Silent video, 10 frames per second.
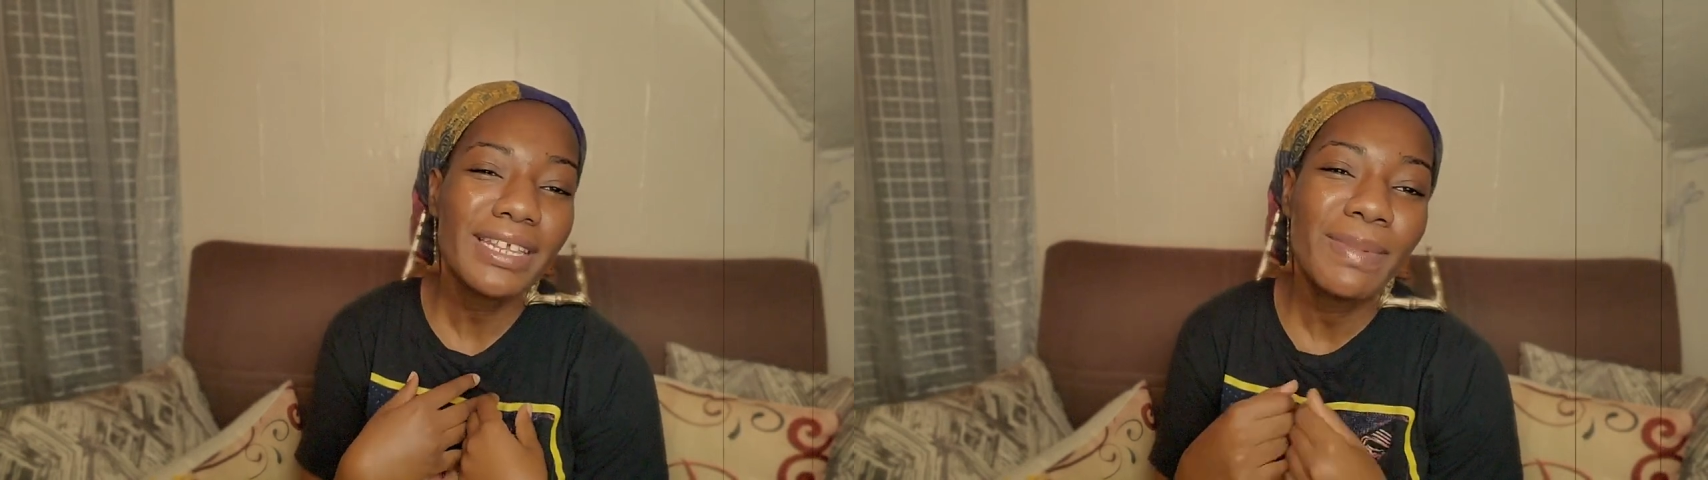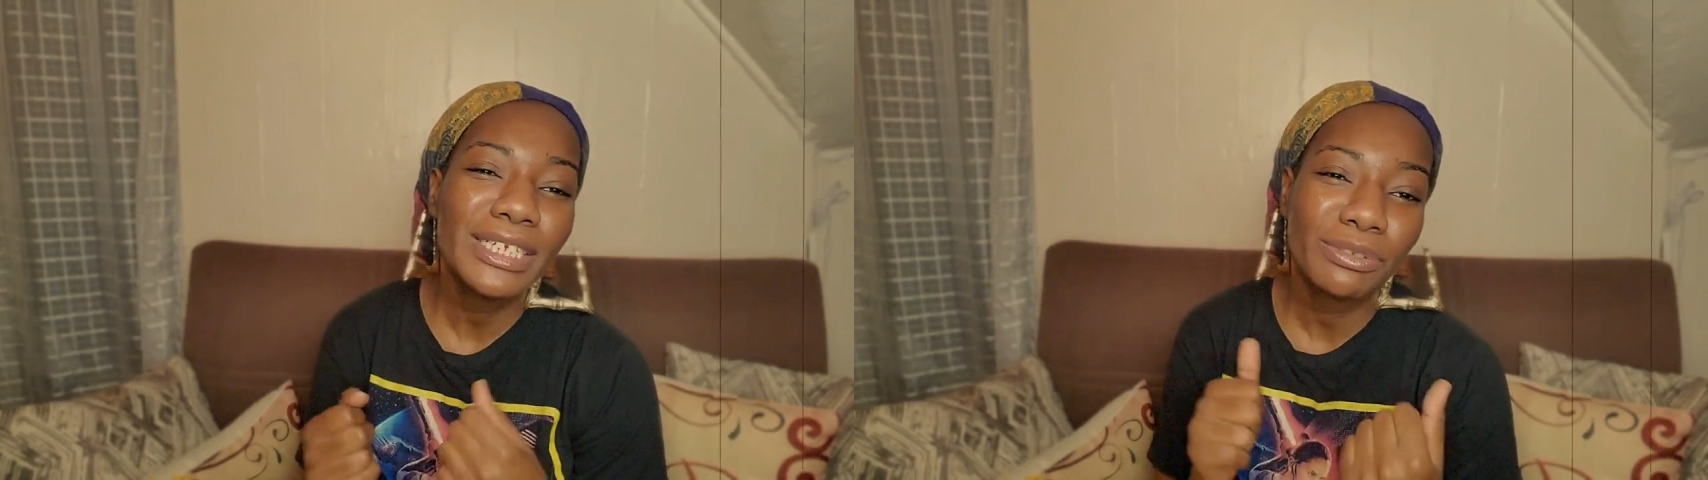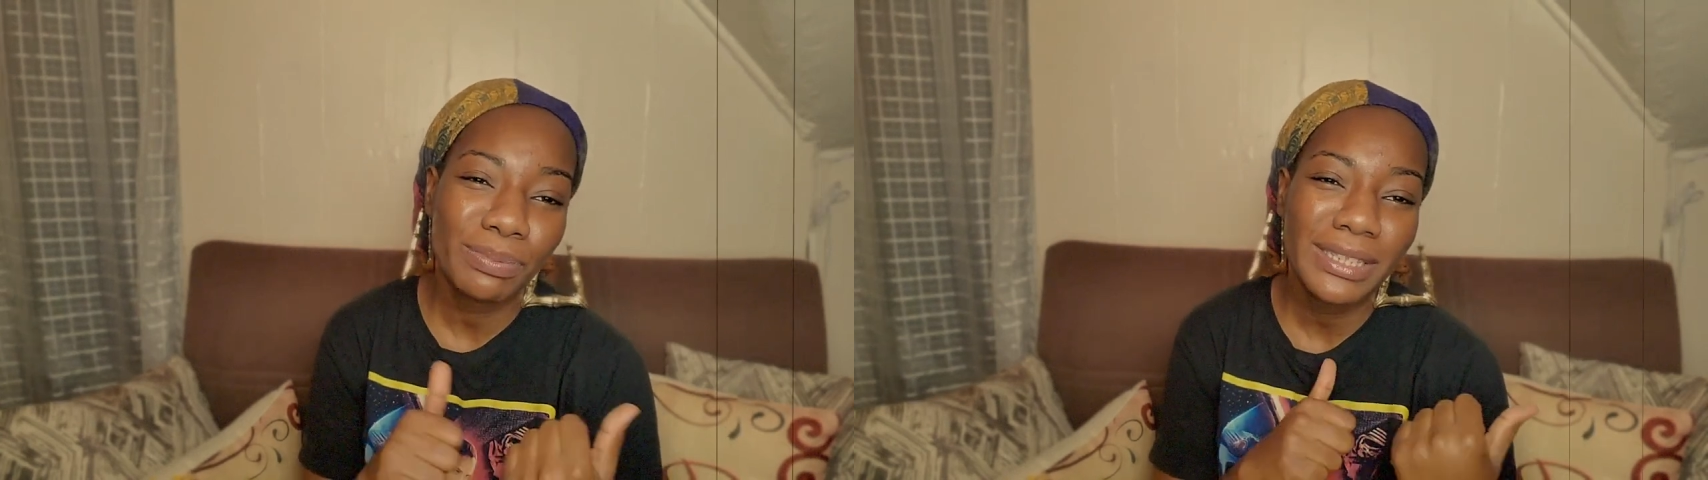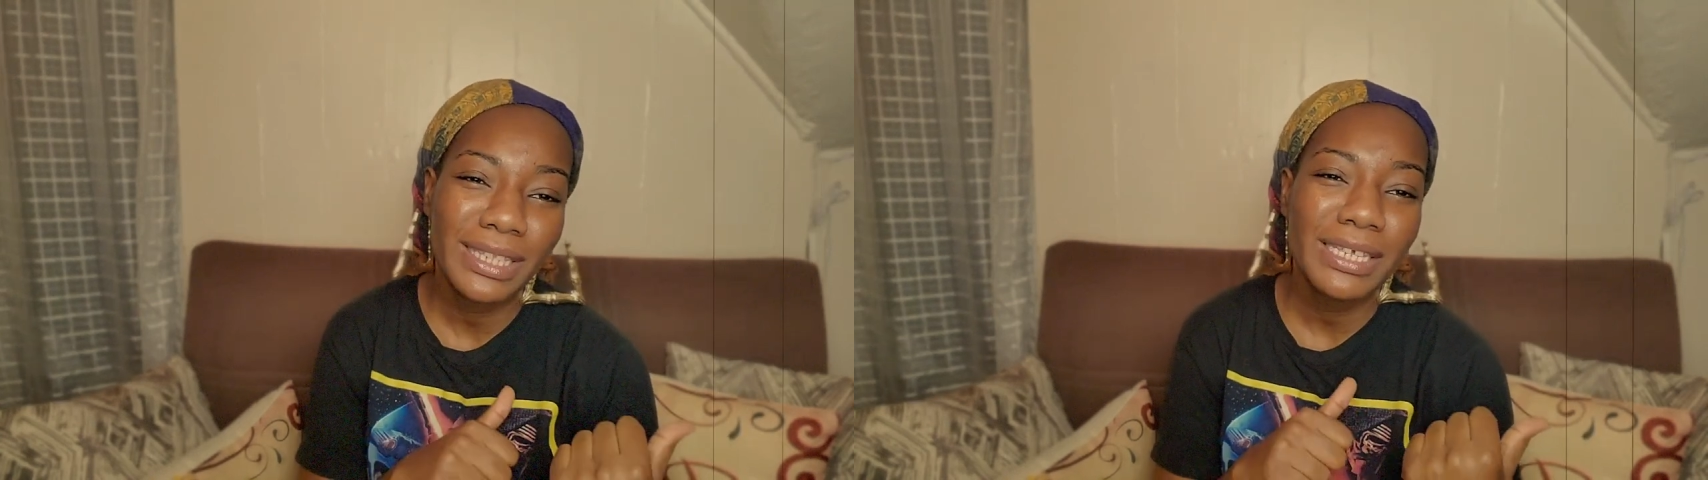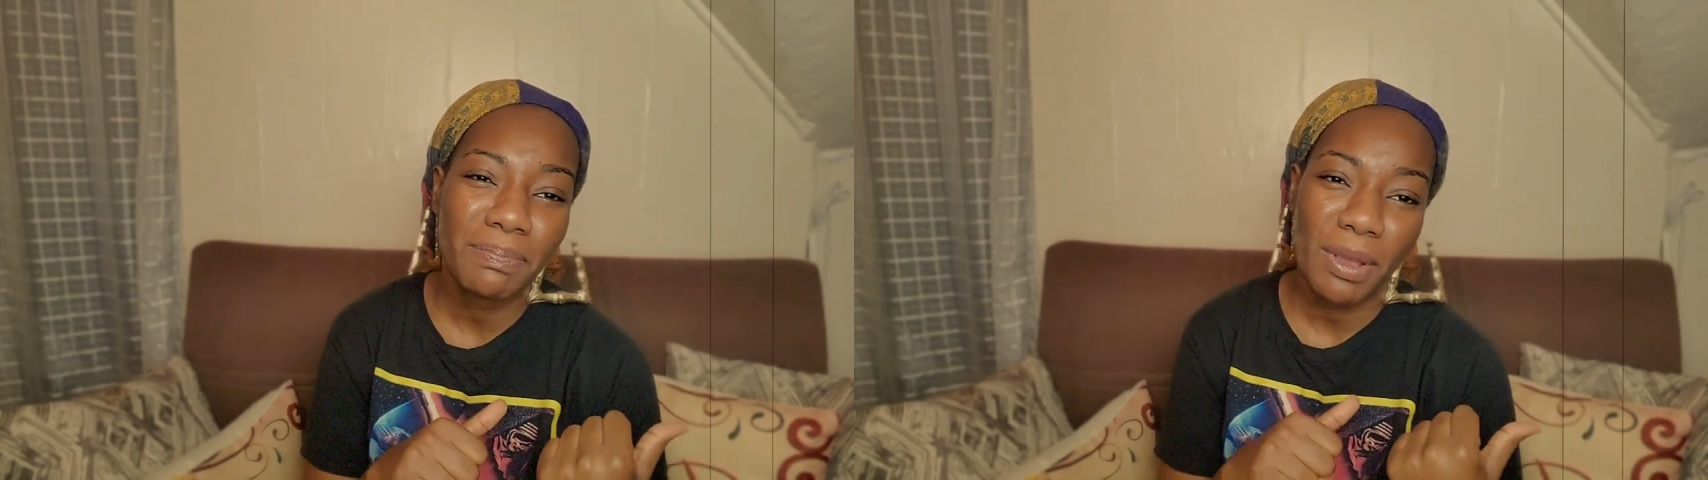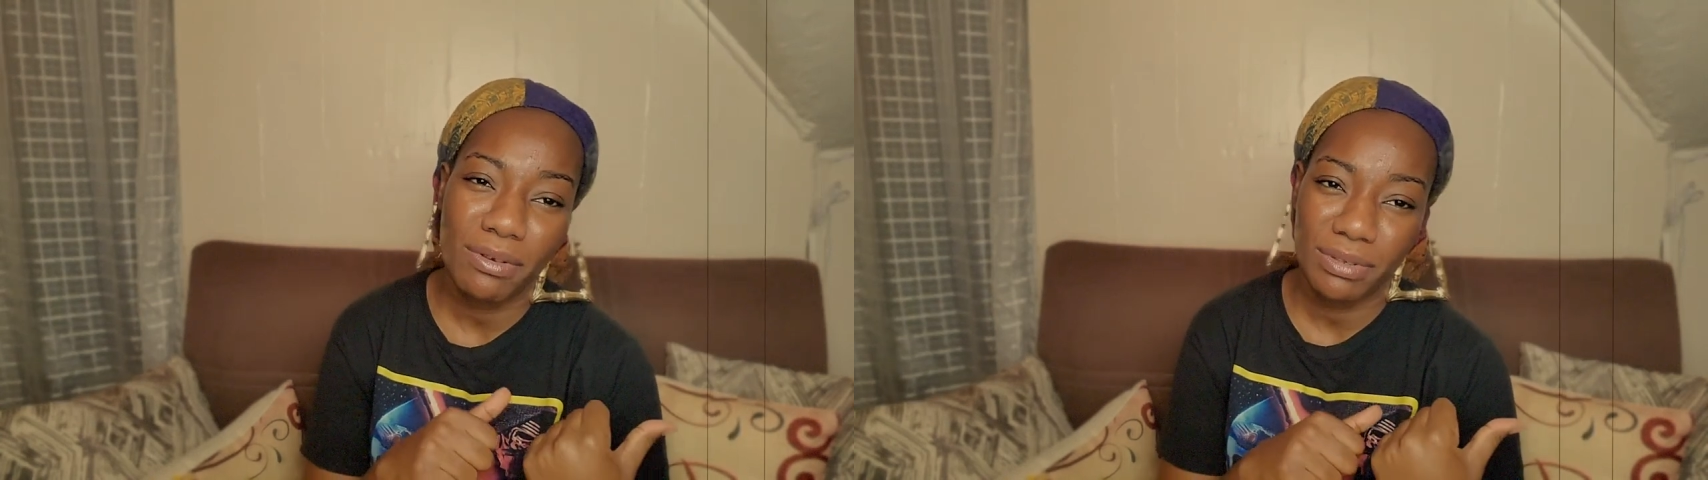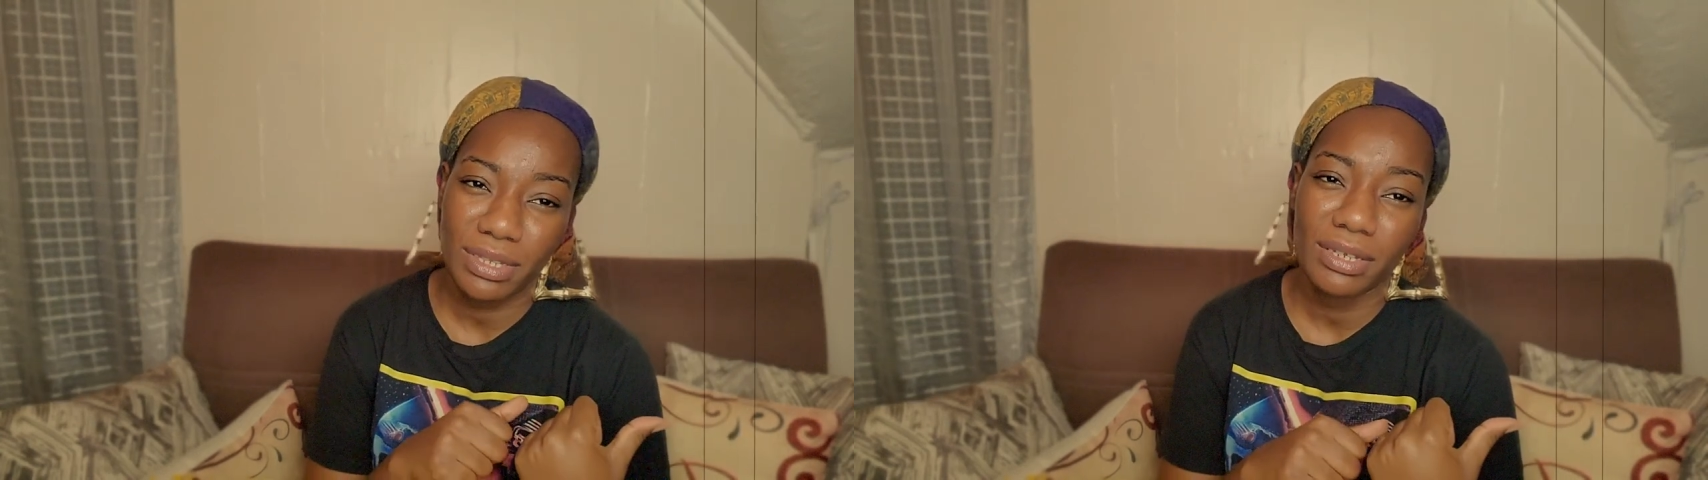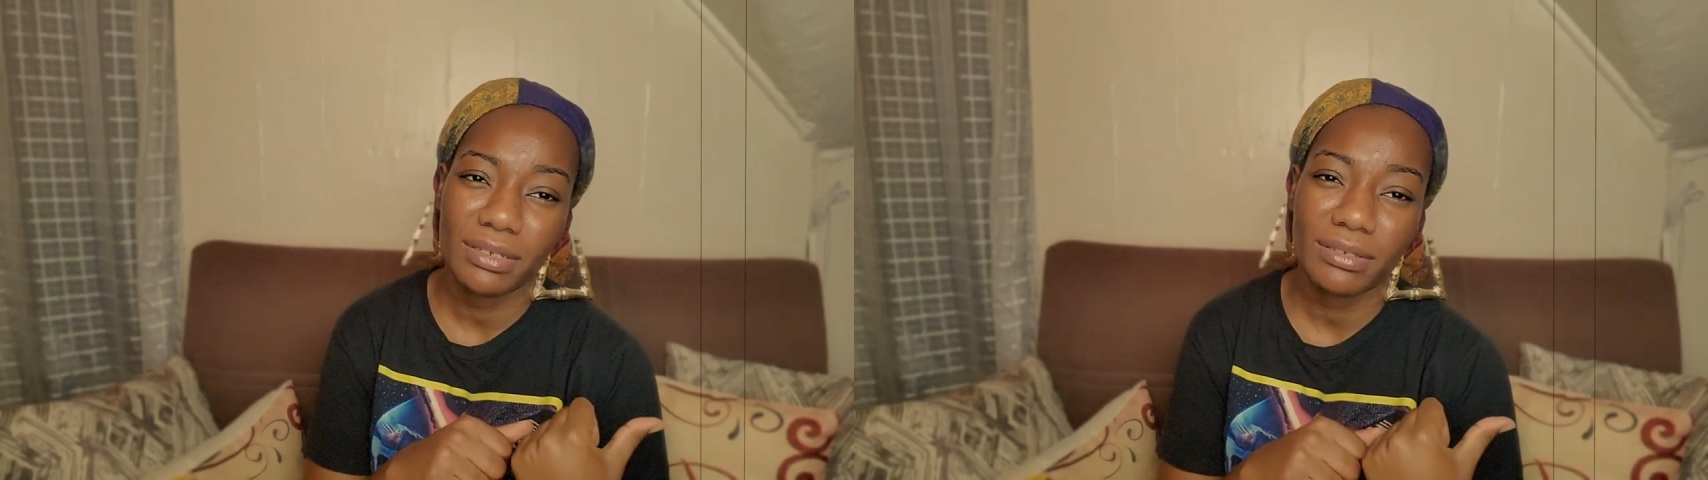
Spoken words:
much as with this person.